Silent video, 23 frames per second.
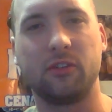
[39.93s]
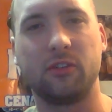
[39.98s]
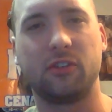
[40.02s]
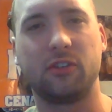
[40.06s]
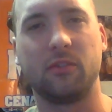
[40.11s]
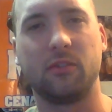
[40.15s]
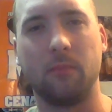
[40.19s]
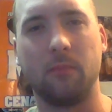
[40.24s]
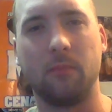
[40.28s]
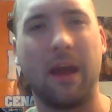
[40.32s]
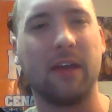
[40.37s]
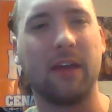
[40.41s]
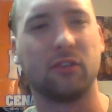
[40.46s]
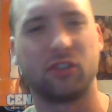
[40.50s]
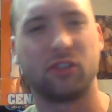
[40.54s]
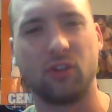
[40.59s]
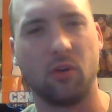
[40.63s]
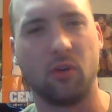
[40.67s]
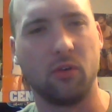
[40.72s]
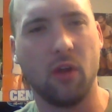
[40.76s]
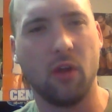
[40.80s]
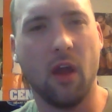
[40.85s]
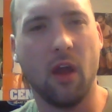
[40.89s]

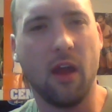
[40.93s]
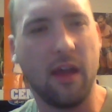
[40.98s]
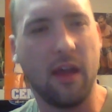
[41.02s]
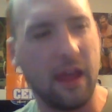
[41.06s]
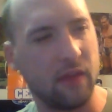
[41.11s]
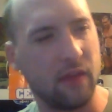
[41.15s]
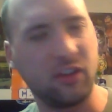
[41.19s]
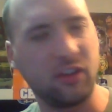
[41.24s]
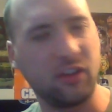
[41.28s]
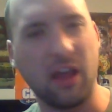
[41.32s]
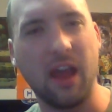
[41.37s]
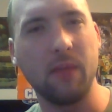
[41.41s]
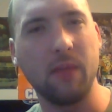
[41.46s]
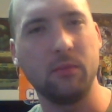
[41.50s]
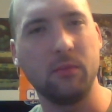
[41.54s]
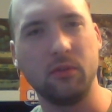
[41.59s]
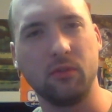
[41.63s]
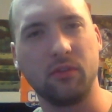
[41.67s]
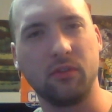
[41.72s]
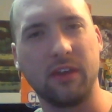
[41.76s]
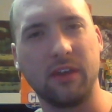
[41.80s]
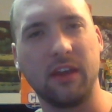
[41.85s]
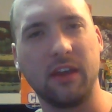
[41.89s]
milestone? Every time
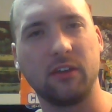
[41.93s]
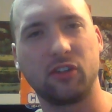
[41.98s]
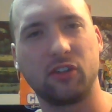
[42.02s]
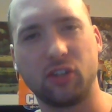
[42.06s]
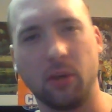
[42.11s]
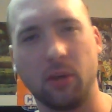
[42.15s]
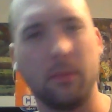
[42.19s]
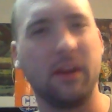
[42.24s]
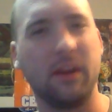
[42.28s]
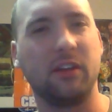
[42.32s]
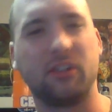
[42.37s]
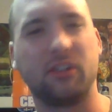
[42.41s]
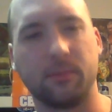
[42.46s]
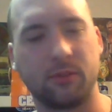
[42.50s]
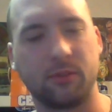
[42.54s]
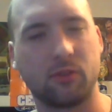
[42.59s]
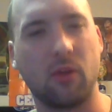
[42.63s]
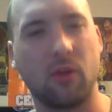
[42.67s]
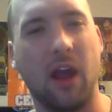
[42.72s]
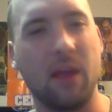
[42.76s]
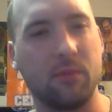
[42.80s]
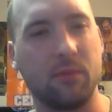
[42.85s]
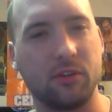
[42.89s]
you get so many
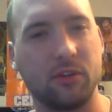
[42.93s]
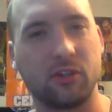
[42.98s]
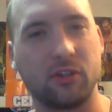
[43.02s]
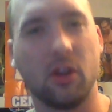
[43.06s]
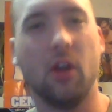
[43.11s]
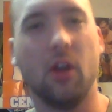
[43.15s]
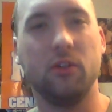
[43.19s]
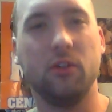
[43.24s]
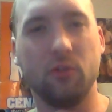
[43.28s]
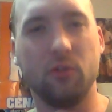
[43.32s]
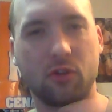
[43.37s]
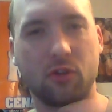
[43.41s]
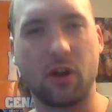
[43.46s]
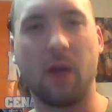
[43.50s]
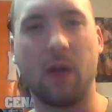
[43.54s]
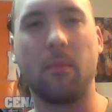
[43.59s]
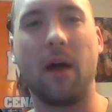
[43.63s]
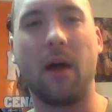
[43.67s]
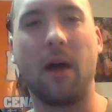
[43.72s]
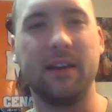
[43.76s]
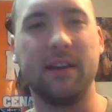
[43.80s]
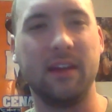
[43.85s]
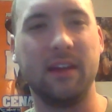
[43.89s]
subscribers, you come
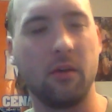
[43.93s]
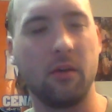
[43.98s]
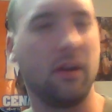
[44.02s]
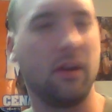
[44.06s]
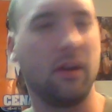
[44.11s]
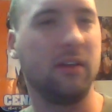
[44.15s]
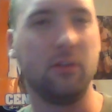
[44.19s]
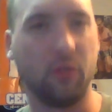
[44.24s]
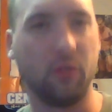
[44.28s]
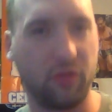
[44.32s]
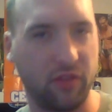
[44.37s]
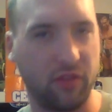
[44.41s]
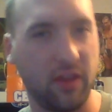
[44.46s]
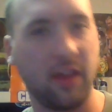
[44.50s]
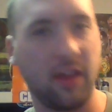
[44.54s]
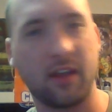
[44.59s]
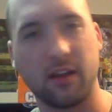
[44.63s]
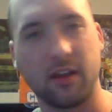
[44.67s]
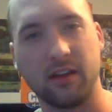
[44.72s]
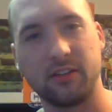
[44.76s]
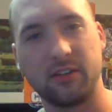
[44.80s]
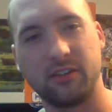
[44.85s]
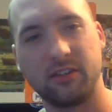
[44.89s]
on here and you
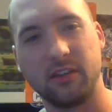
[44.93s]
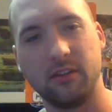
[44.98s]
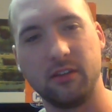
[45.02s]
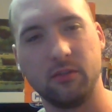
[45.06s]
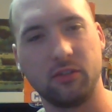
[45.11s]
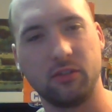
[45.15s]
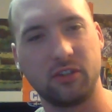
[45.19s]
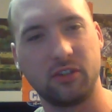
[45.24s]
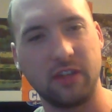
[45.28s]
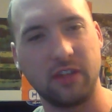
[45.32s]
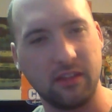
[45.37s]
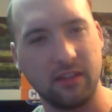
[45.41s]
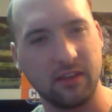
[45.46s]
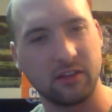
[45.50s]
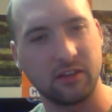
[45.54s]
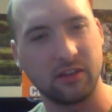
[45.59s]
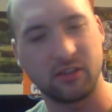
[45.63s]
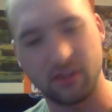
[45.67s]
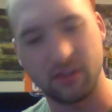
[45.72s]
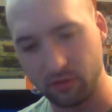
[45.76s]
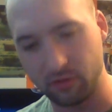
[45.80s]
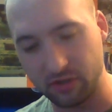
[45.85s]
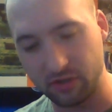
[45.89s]
thank us and you say this
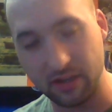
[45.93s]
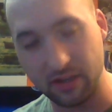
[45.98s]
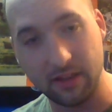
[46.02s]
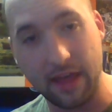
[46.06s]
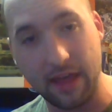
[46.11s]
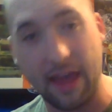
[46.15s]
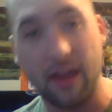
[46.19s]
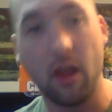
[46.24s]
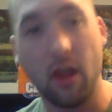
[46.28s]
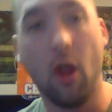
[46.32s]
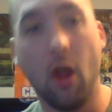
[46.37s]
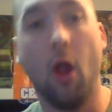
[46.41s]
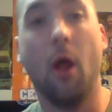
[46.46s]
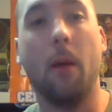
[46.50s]
and you say that.